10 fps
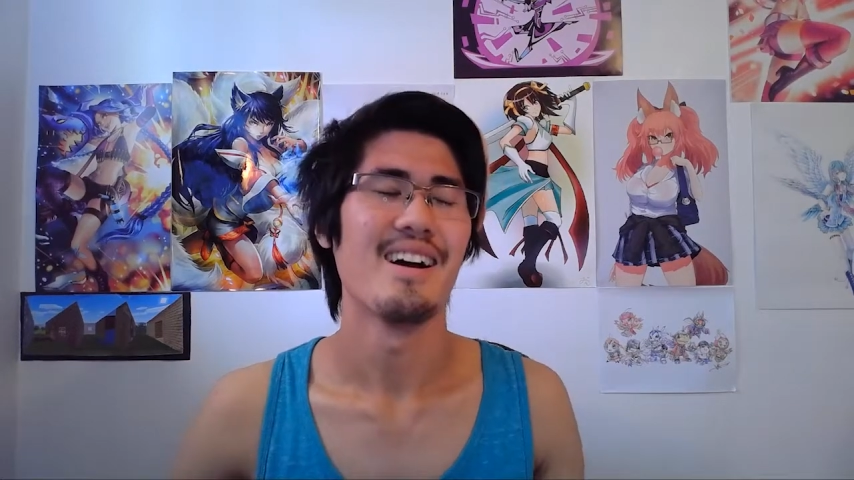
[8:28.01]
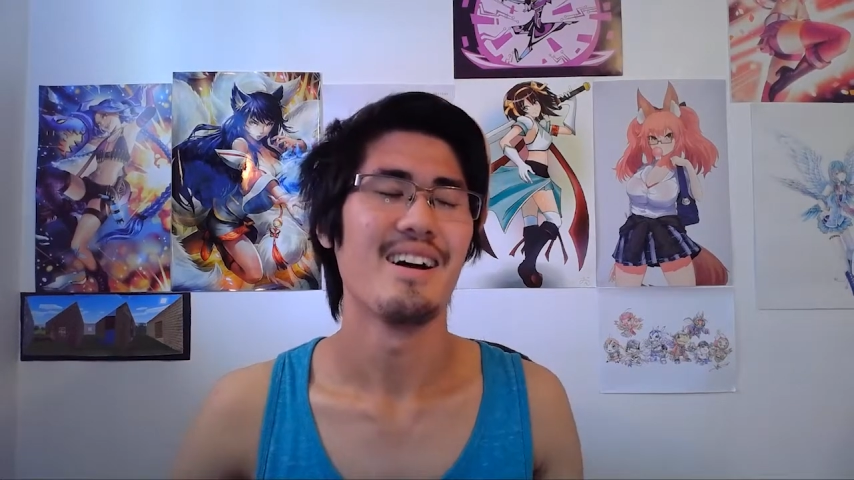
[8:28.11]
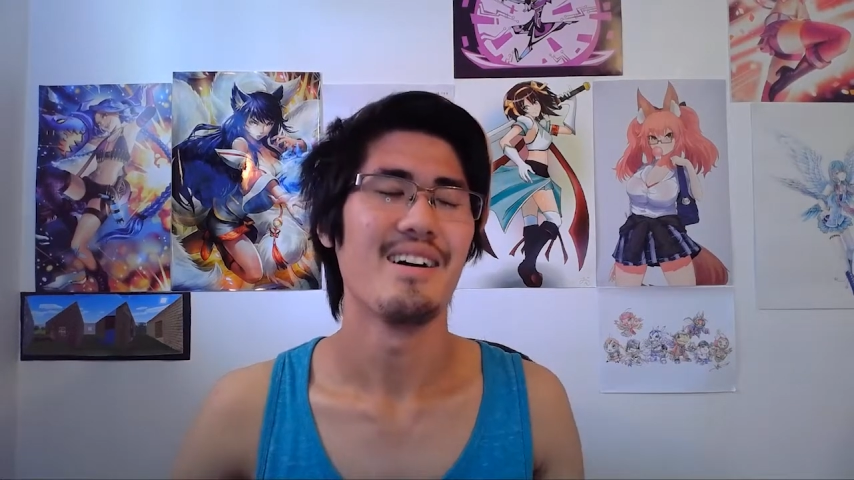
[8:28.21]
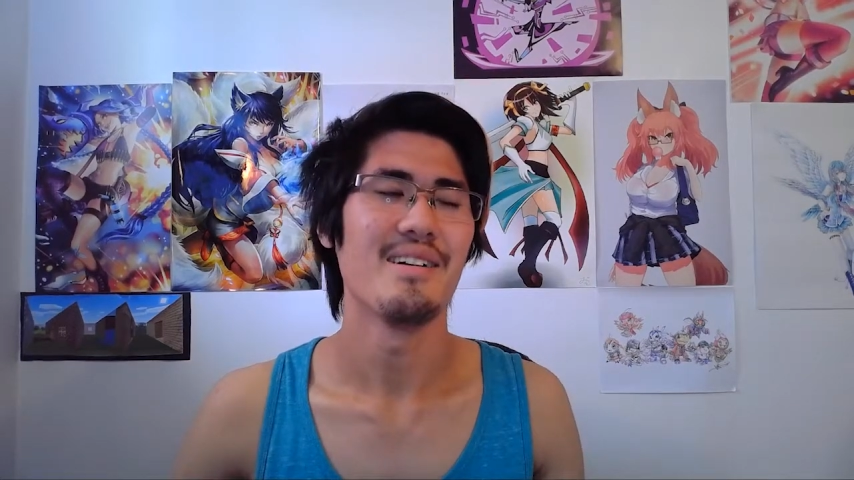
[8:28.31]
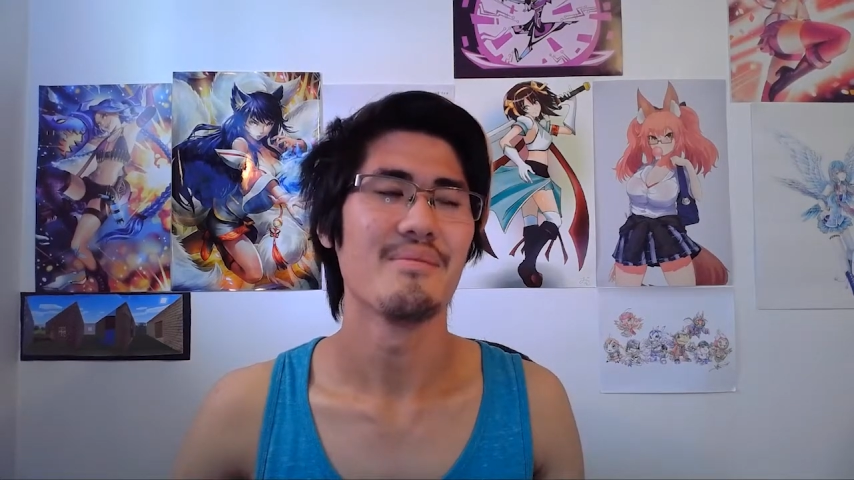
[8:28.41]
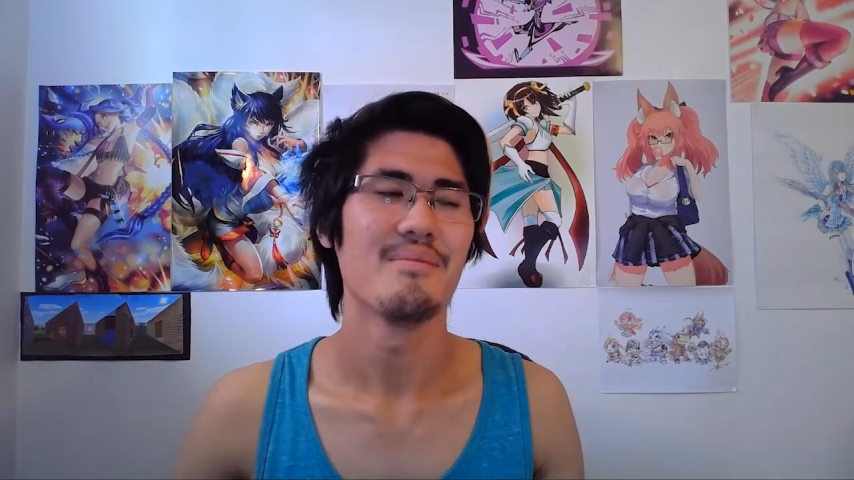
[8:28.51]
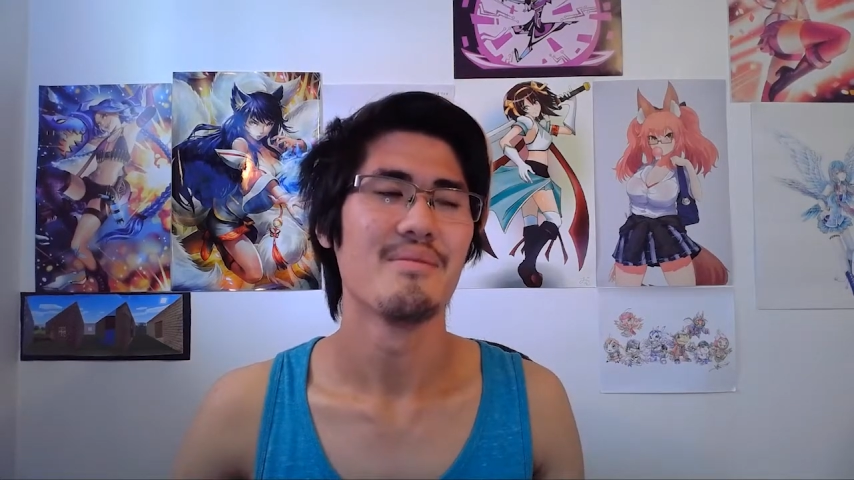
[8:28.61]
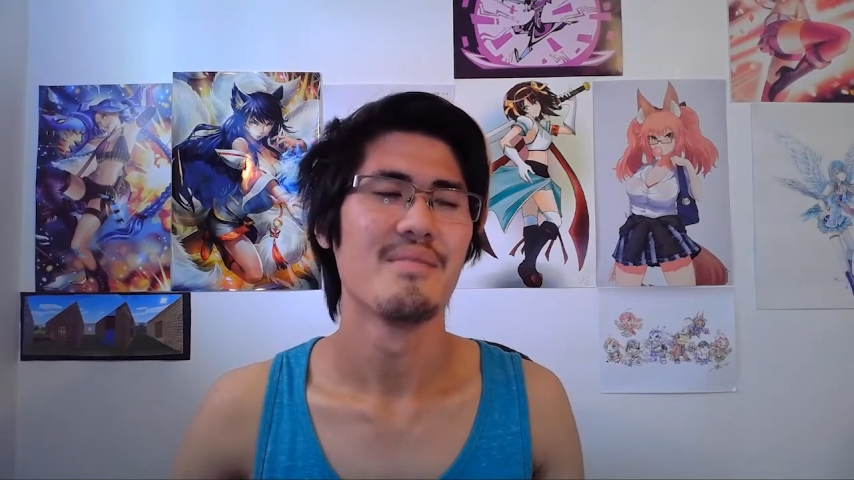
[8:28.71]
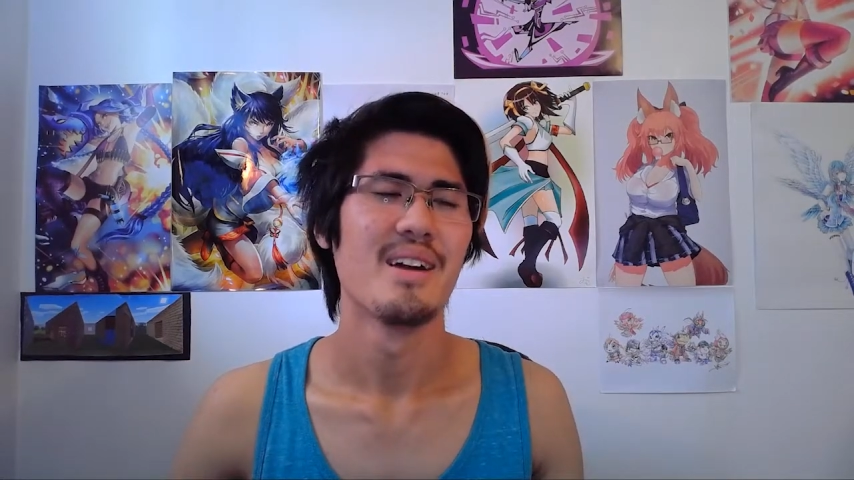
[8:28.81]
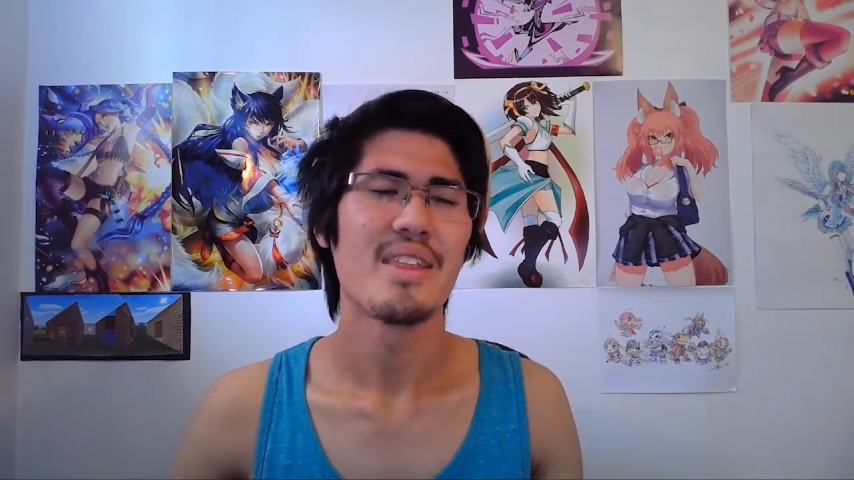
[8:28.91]

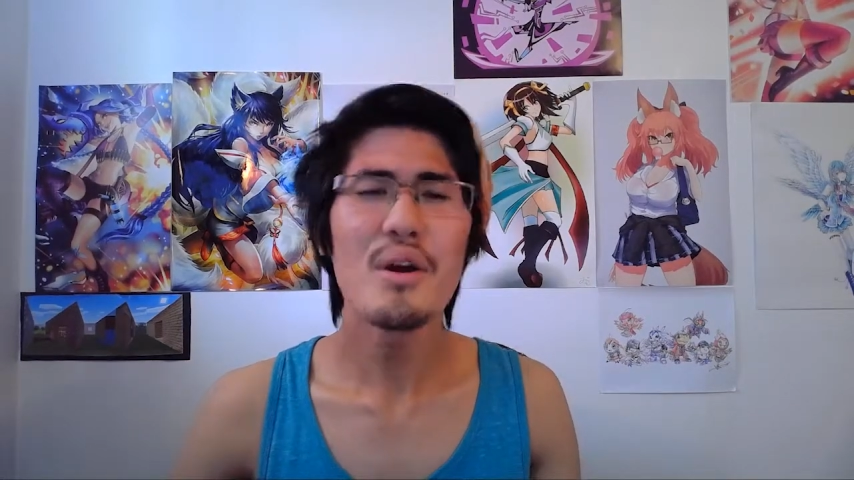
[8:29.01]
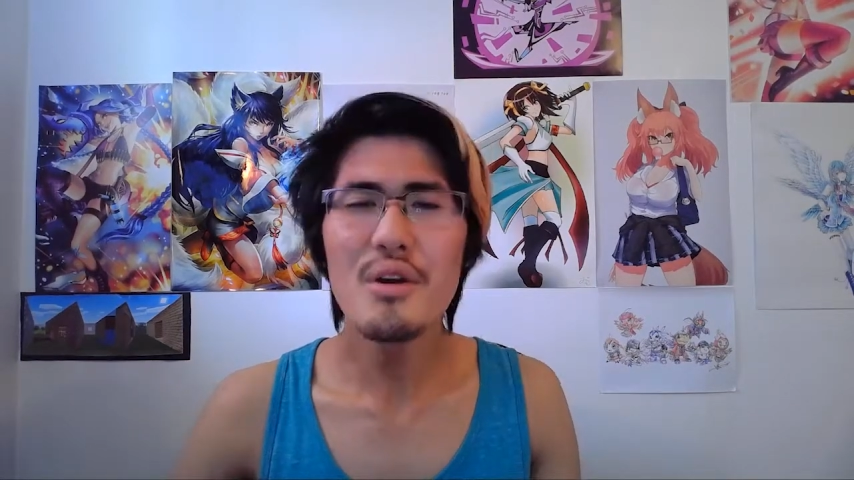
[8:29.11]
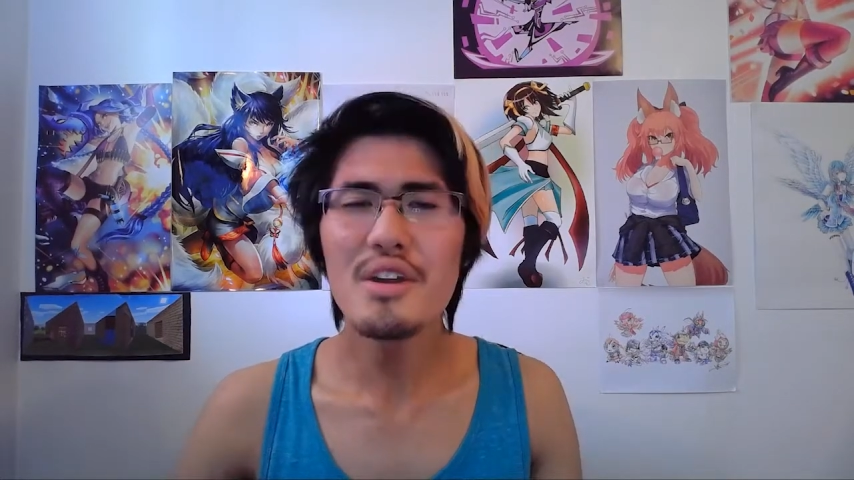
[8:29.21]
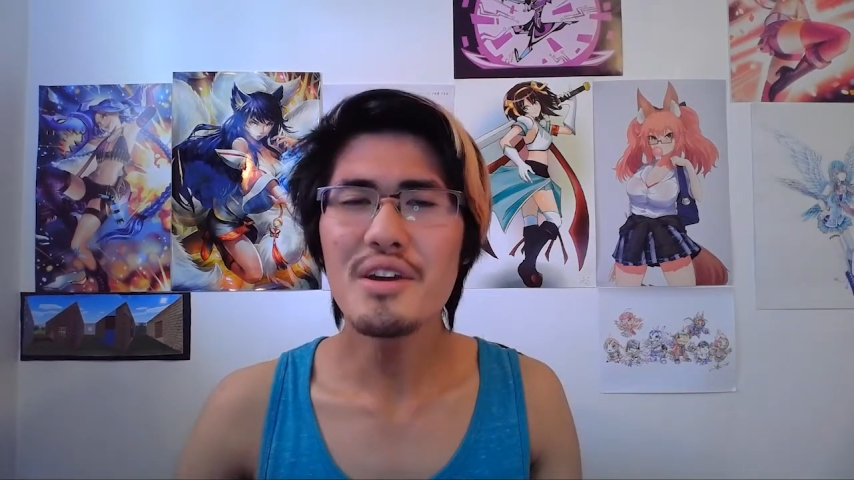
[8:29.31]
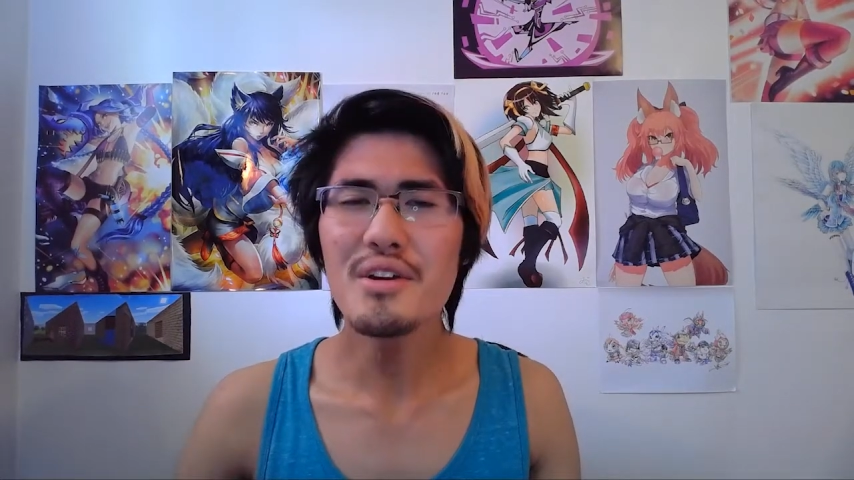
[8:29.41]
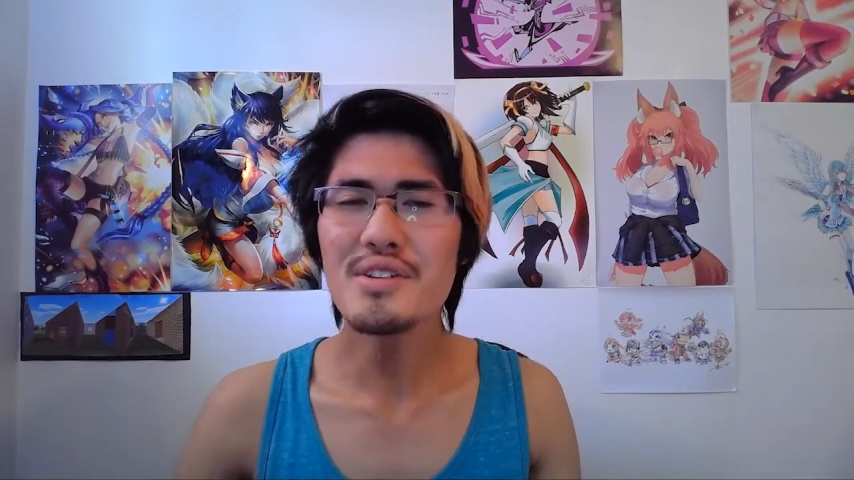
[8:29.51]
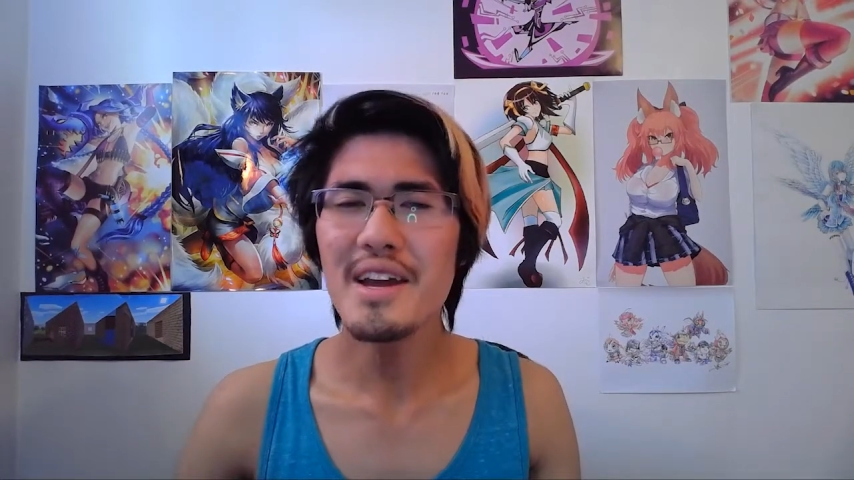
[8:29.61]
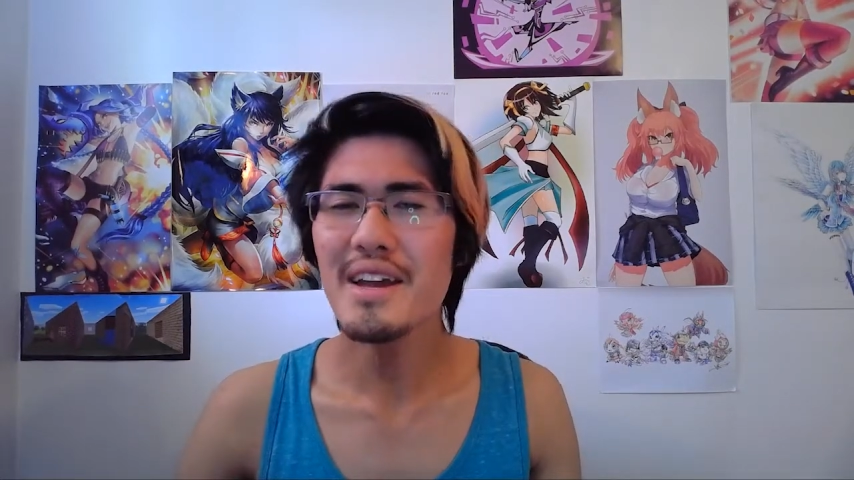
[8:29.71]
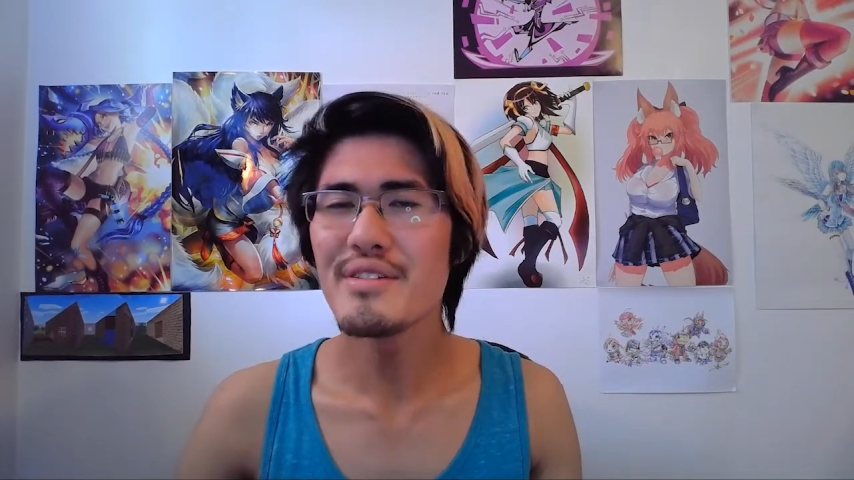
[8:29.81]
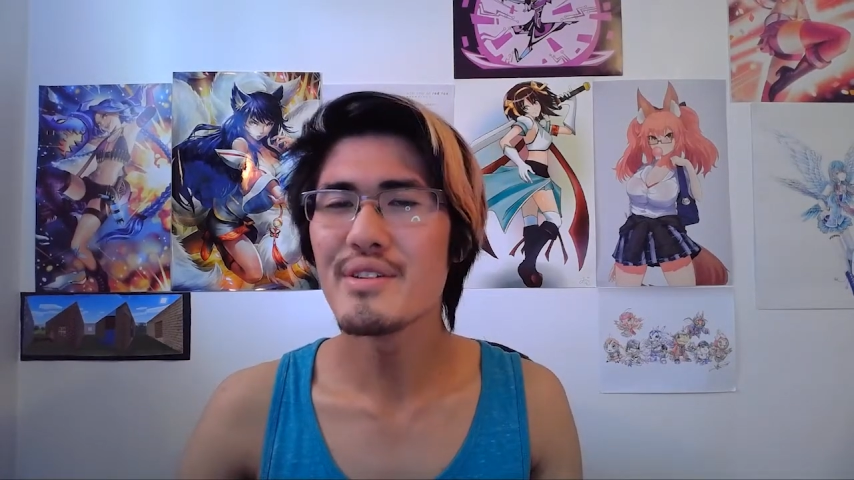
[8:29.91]
there were huge
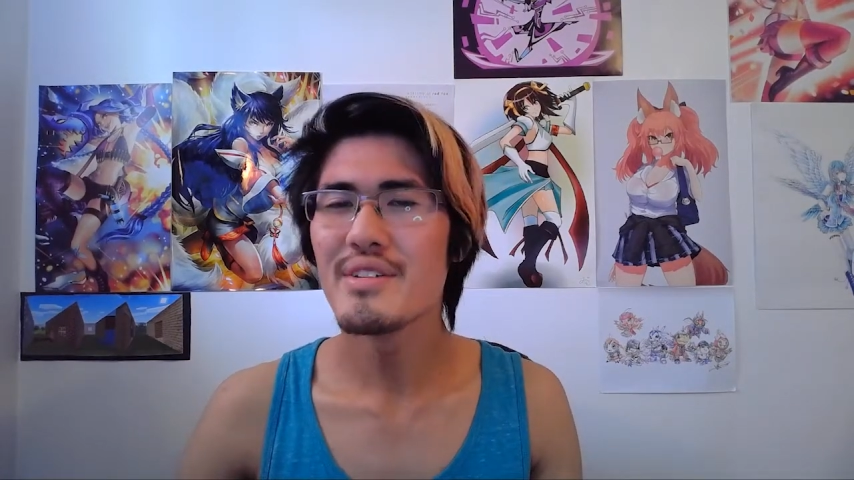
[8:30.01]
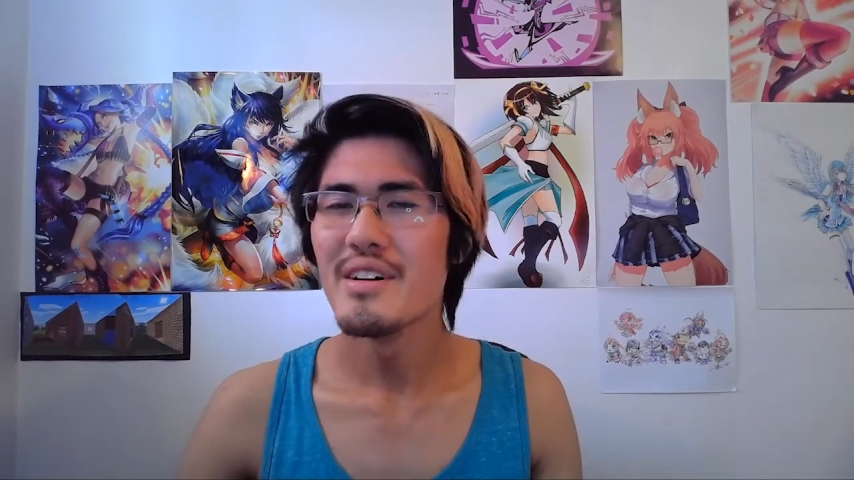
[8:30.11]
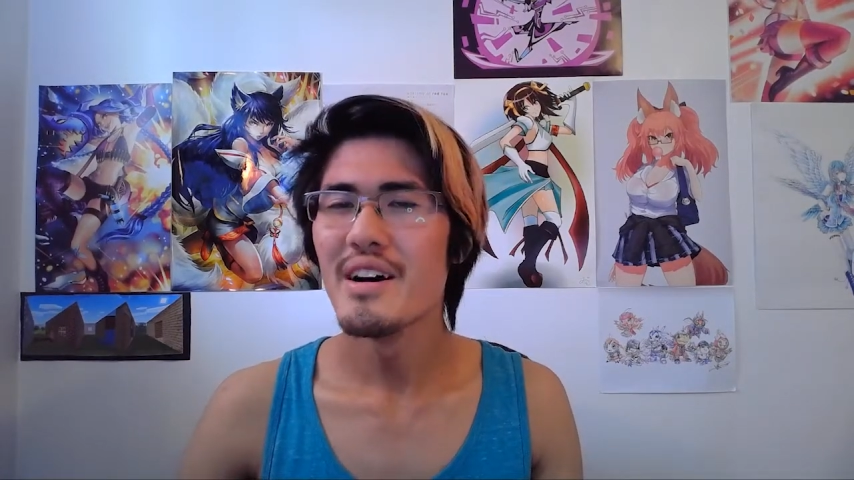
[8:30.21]
hints